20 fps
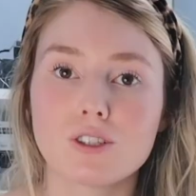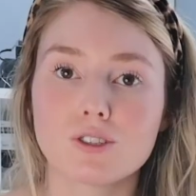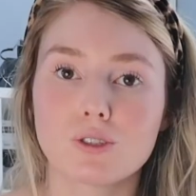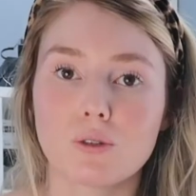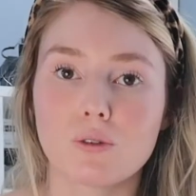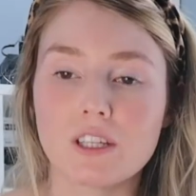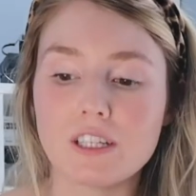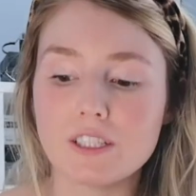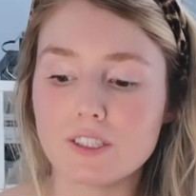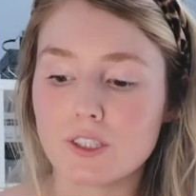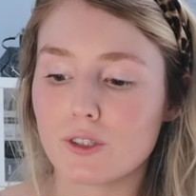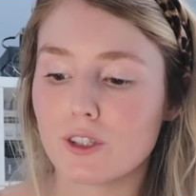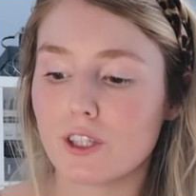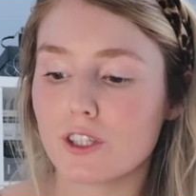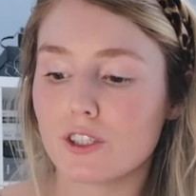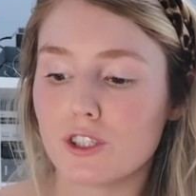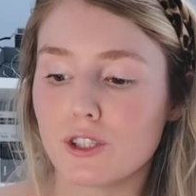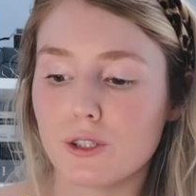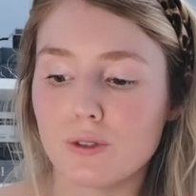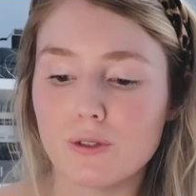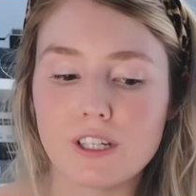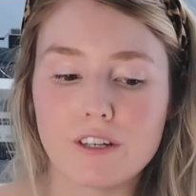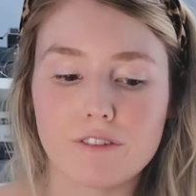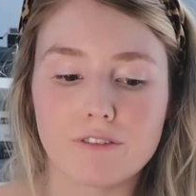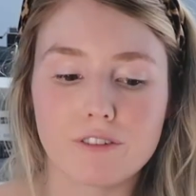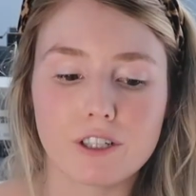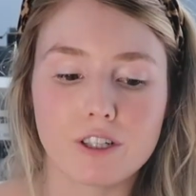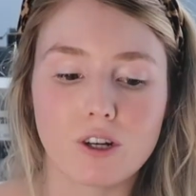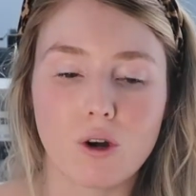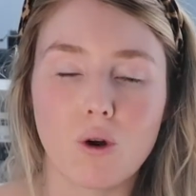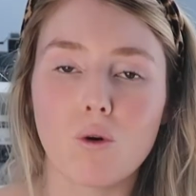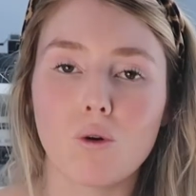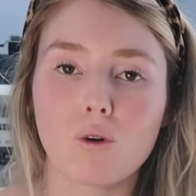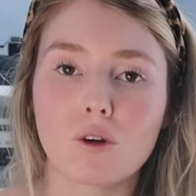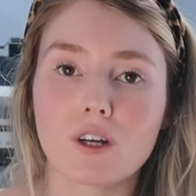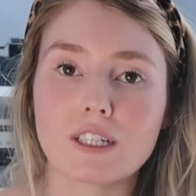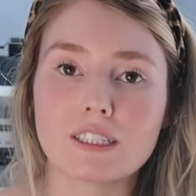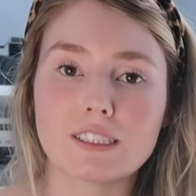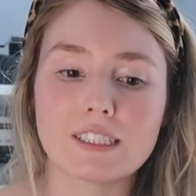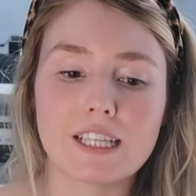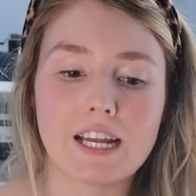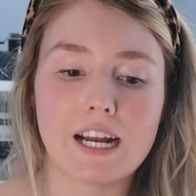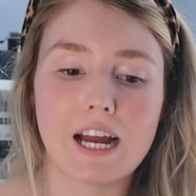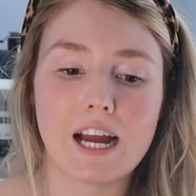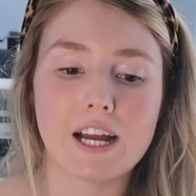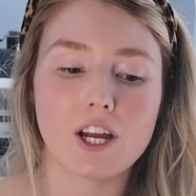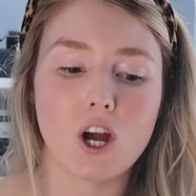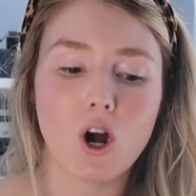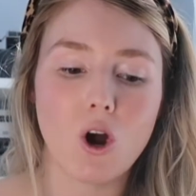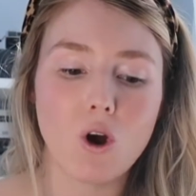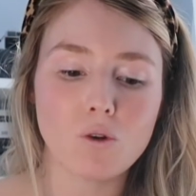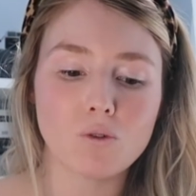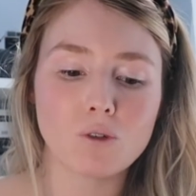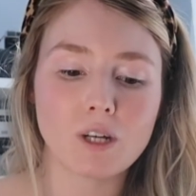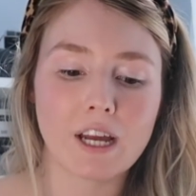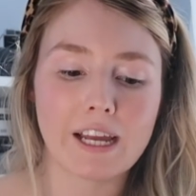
So these are the two different Holgas that I own.